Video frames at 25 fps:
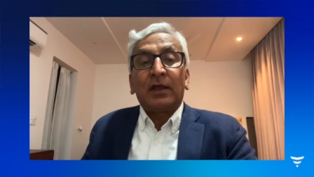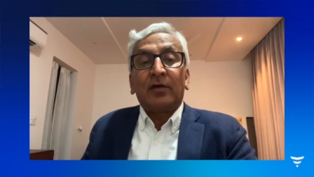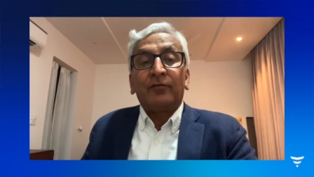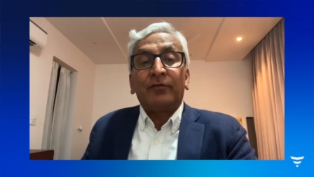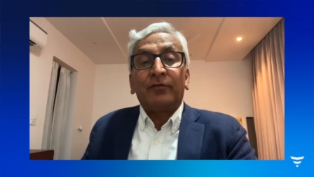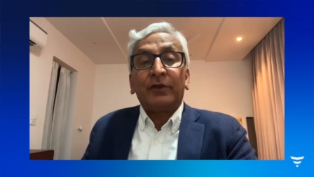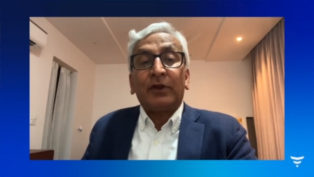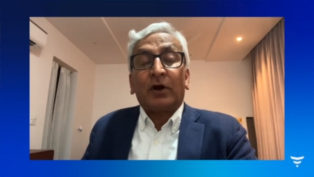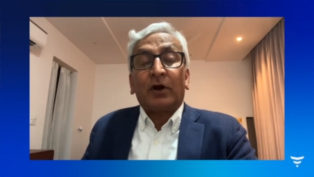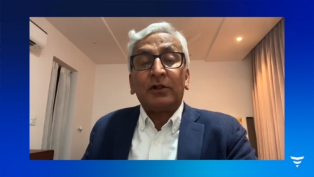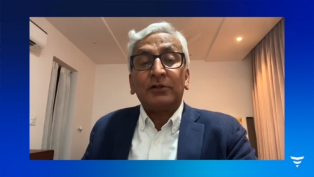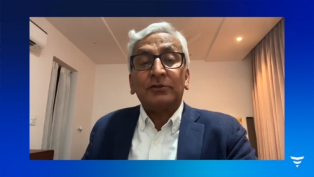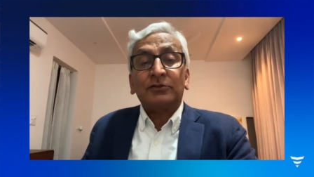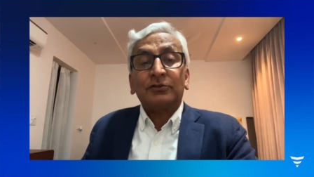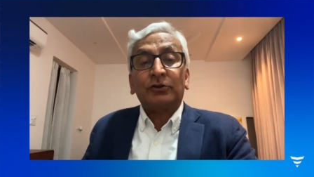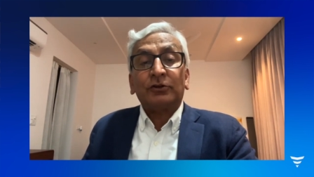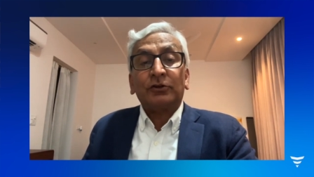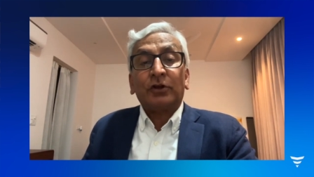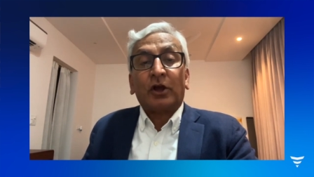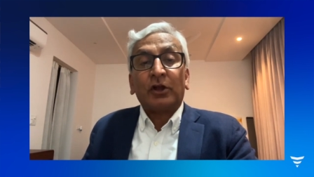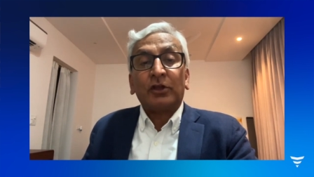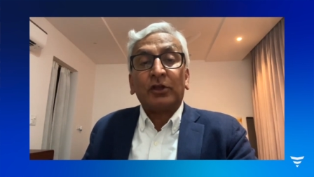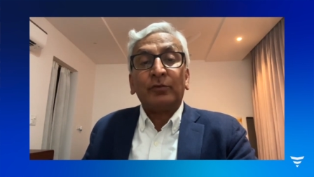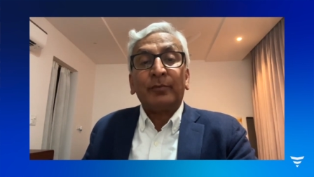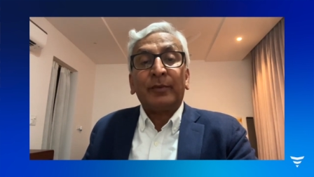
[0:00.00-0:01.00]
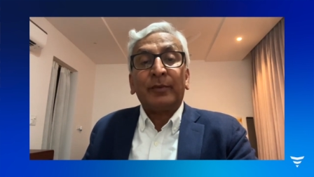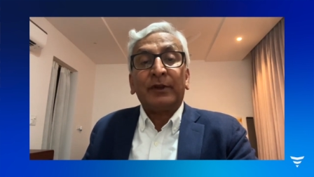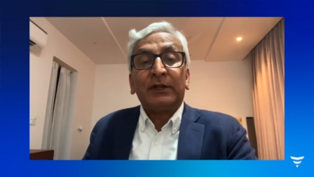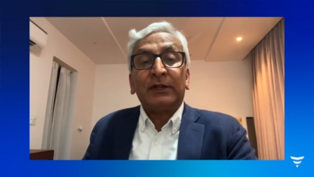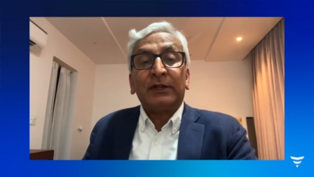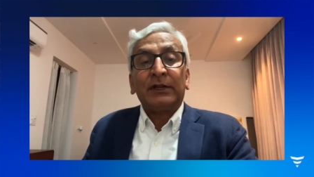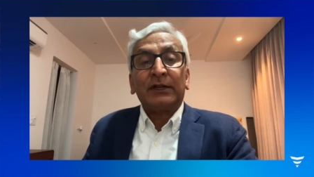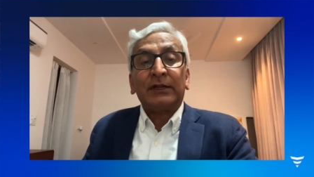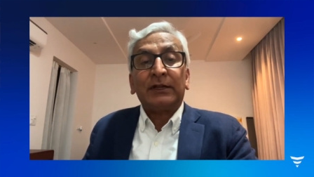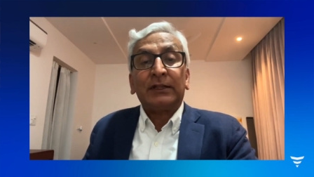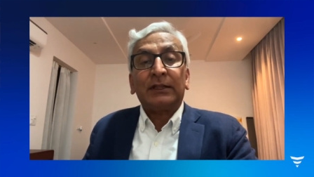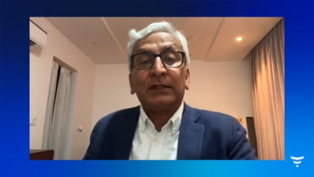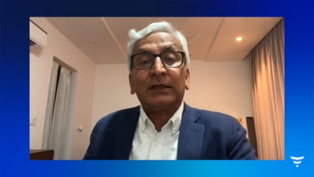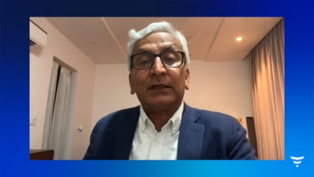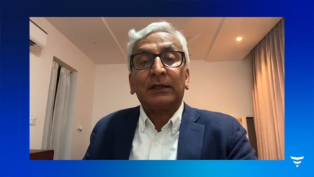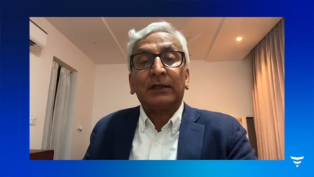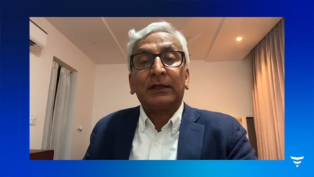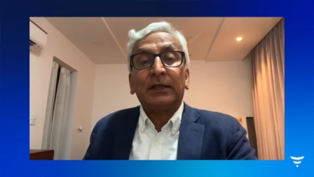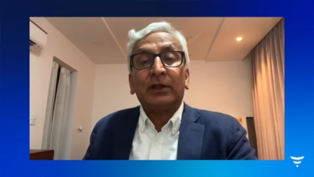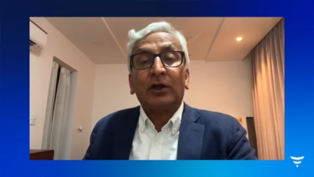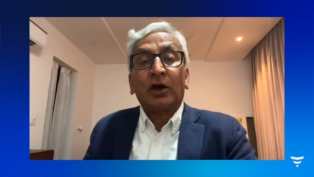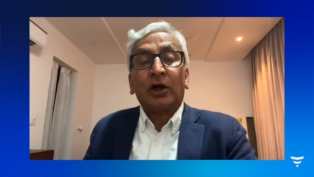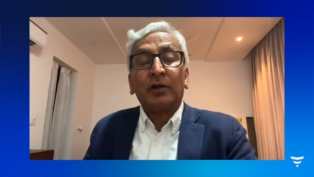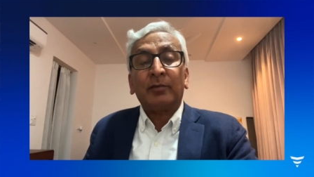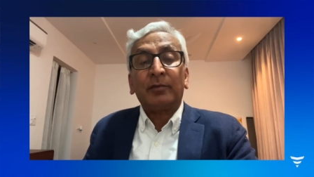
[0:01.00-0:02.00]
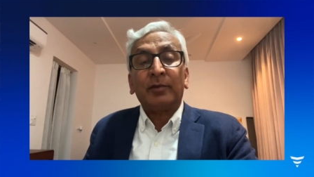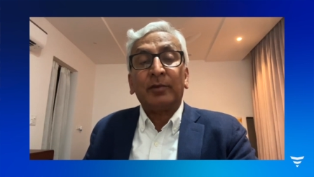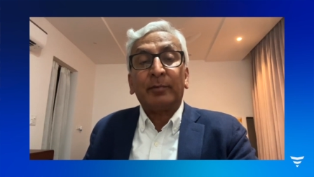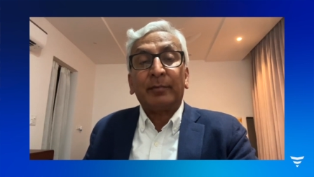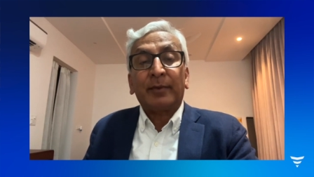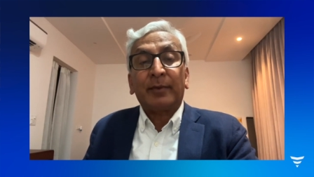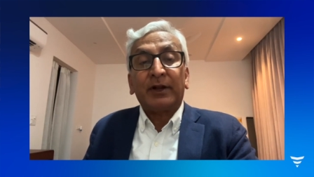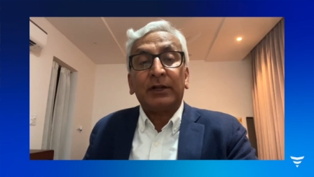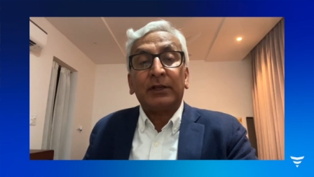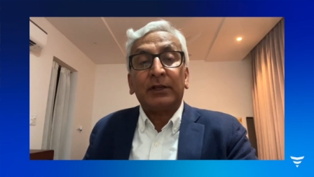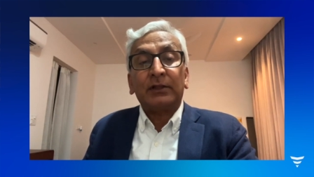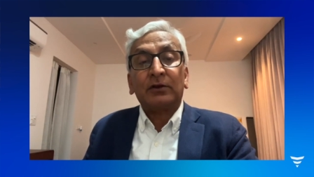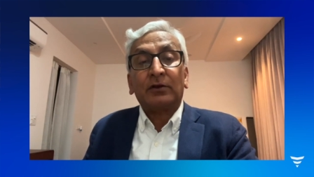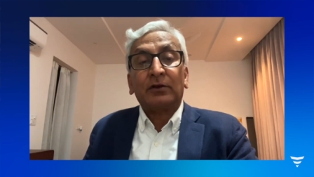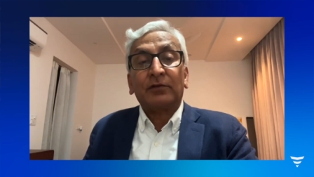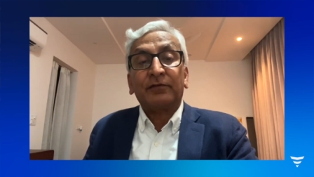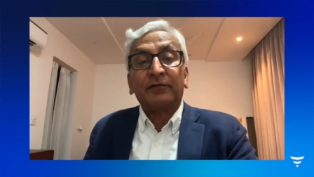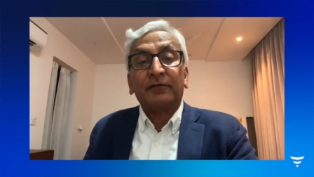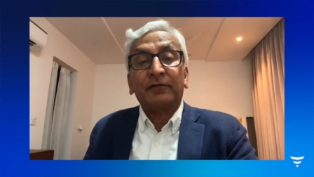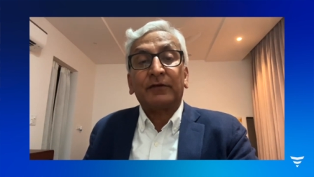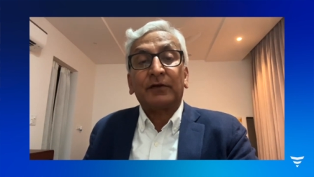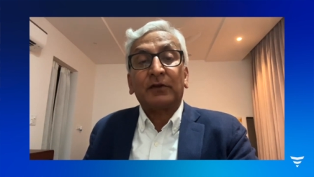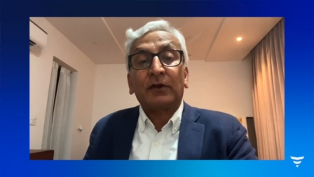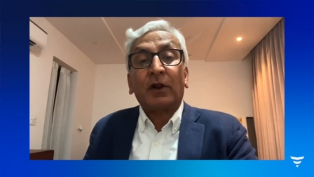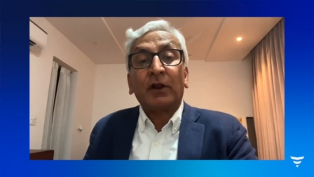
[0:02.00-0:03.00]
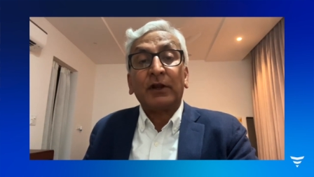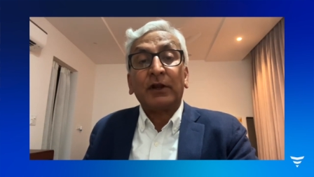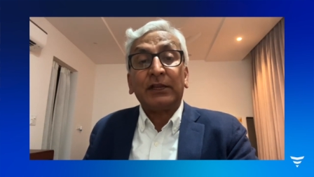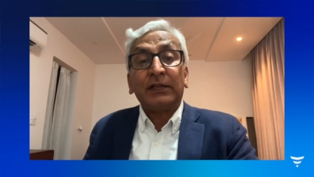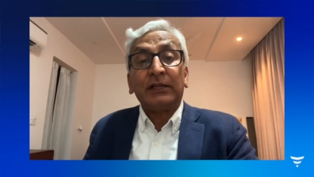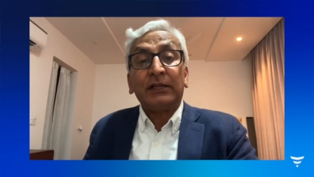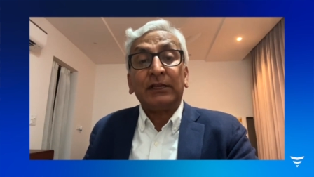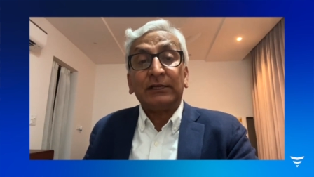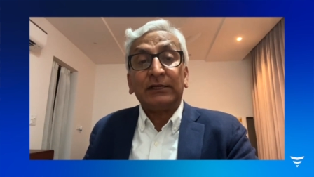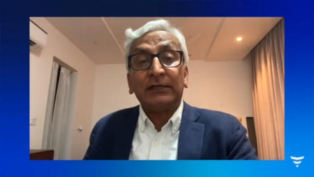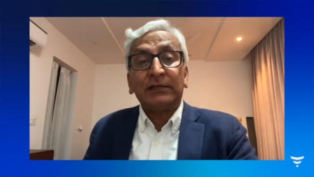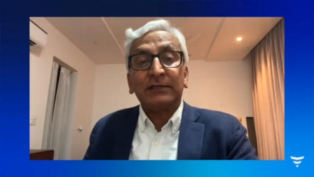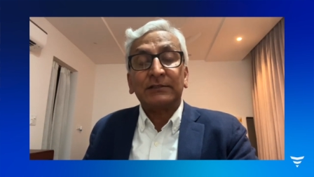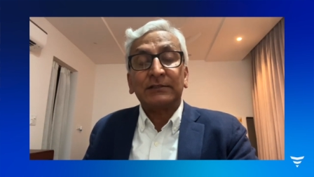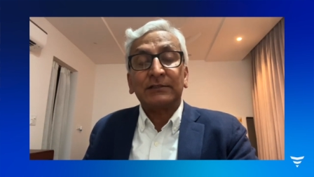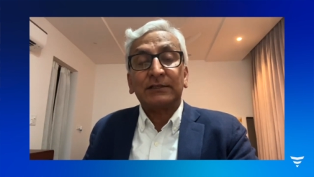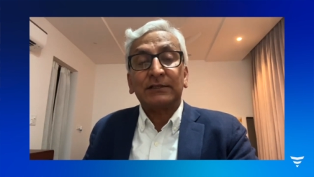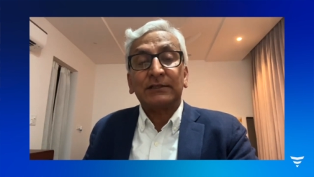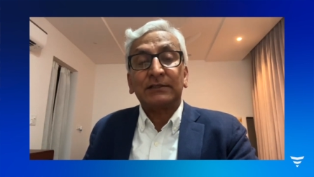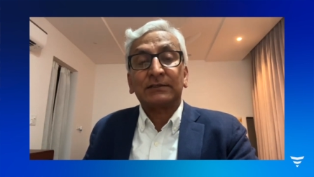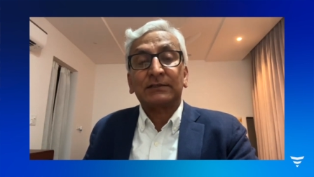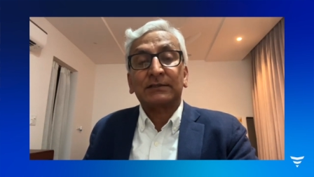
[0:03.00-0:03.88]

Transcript: We also documented the economic burden of chronic kidney disease